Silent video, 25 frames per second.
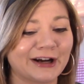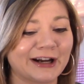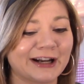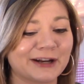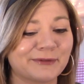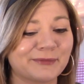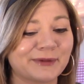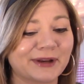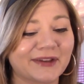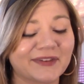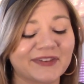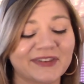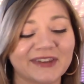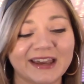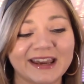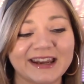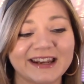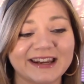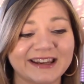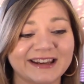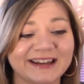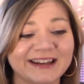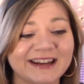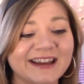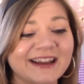And I'm
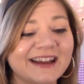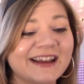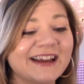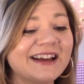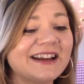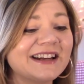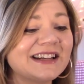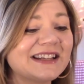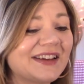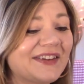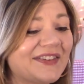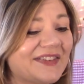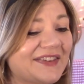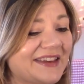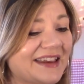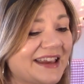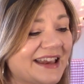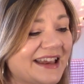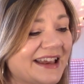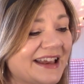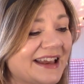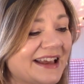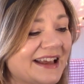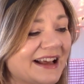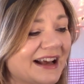excited to
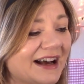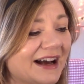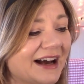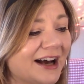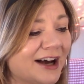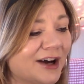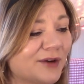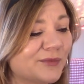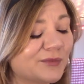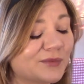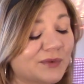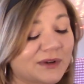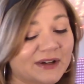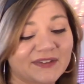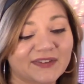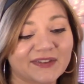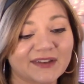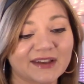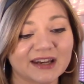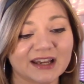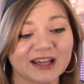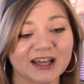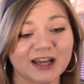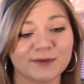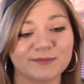see what's
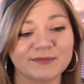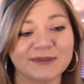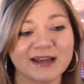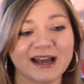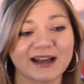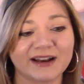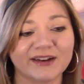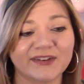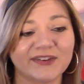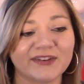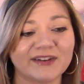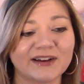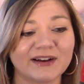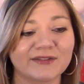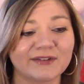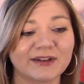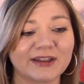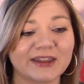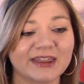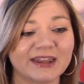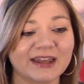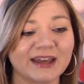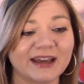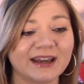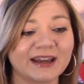going to come next and
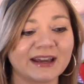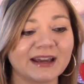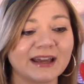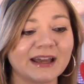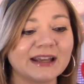everything.